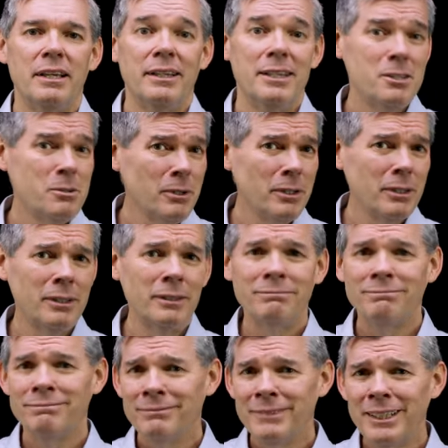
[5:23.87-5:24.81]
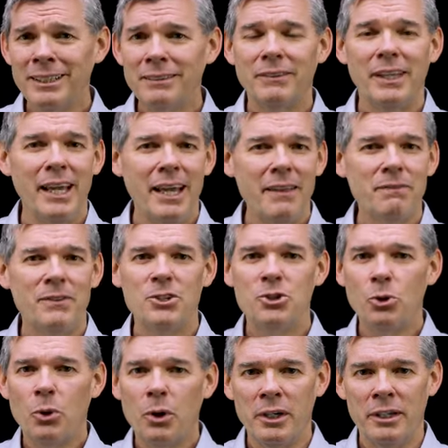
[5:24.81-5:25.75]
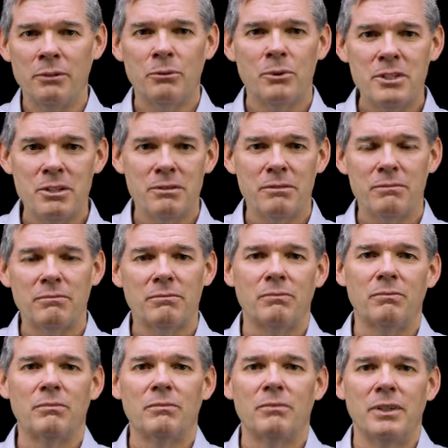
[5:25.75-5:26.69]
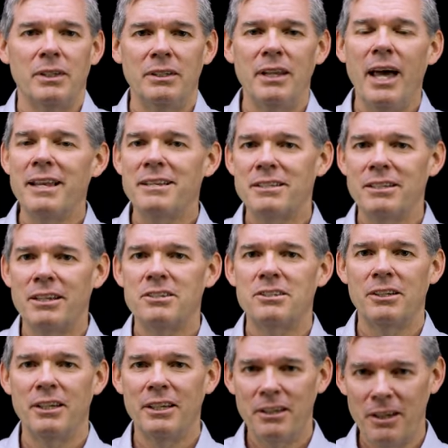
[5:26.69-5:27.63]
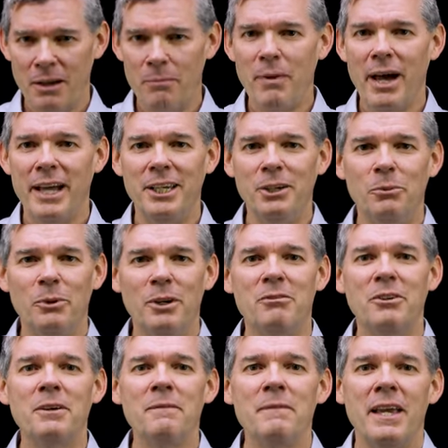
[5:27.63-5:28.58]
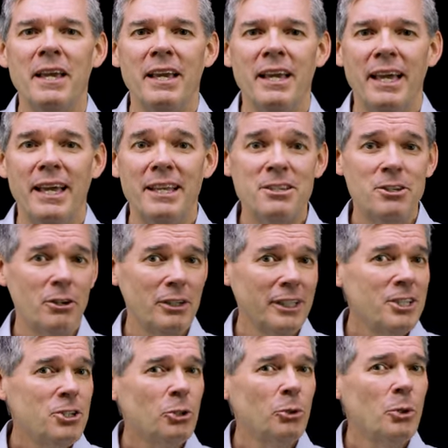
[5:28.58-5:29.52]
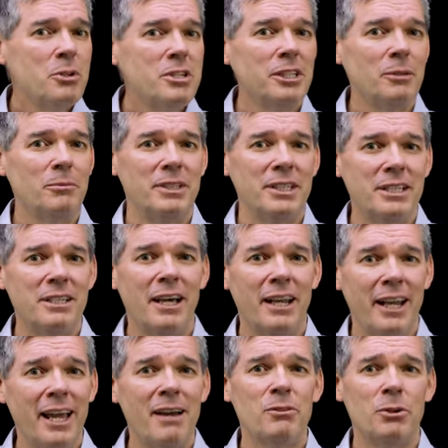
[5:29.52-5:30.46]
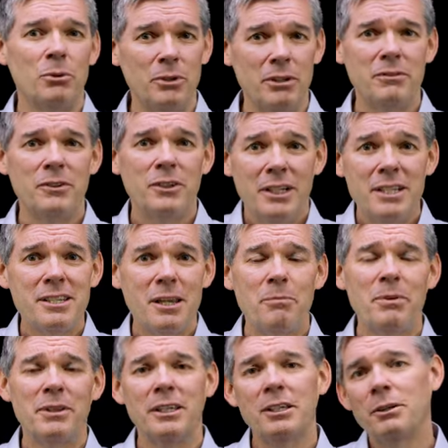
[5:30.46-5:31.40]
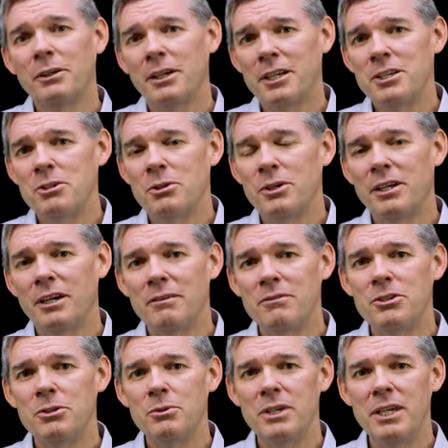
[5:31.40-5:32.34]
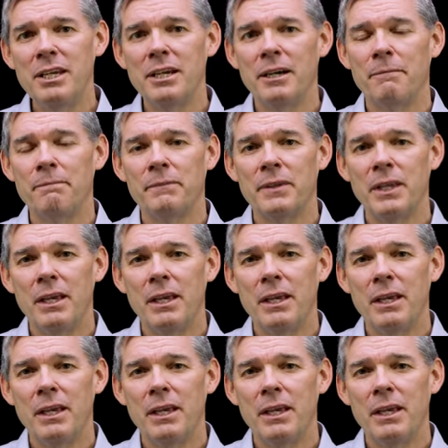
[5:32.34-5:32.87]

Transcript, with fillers: Israel, well, they had the Jordan, was not such a, a mighty river, and certainly Jerusalem did not have a river. It's up in the hill country of Judea.